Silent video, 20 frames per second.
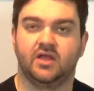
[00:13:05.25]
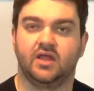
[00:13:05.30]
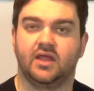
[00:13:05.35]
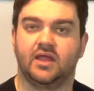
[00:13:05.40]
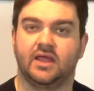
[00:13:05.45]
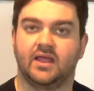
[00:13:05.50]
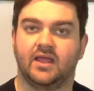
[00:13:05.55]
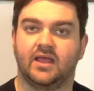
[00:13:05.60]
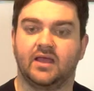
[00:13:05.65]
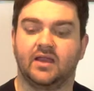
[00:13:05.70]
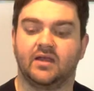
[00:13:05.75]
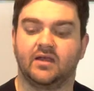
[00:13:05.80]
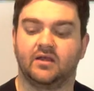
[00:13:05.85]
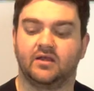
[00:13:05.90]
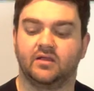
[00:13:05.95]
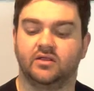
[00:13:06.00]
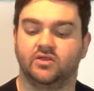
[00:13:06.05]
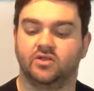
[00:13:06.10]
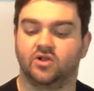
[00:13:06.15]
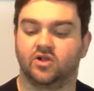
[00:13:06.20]
And
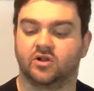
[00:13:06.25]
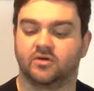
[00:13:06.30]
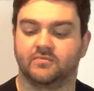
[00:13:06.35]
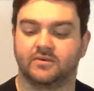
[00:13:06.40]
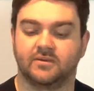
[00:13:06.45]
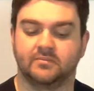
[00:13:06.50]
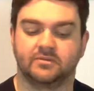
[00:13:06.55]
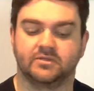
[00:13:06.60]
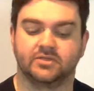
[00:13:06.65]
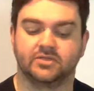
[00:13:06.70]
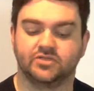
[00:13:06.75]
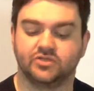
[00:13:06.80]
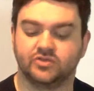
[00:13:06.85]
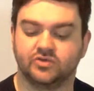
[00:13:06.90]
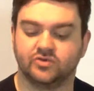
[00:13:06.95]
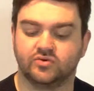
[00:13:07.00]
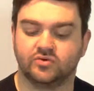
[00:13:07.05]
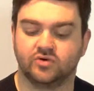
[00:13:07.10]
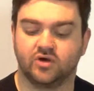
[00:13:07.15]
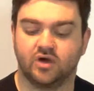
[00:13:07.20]
you're going to be able to
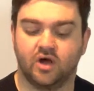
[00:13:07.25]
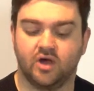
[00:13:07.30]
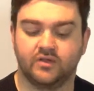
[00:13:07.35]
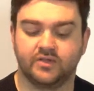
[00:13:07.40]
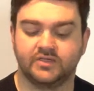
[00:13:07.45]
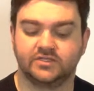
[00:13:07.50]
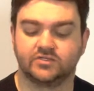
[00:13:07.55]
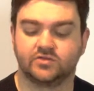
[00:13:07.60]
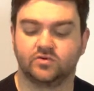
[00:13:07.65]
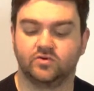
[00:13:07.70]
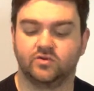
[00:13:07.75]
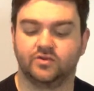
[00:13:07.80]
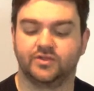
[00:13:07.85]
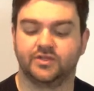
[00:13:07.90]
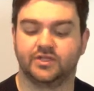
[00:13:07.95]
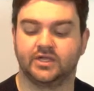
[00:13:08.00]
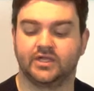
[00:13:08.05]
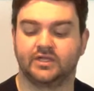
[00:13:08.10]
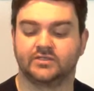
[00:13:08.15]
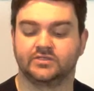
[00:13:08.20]
do all these cool
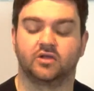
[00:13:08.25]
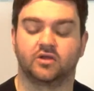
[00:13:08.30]
things.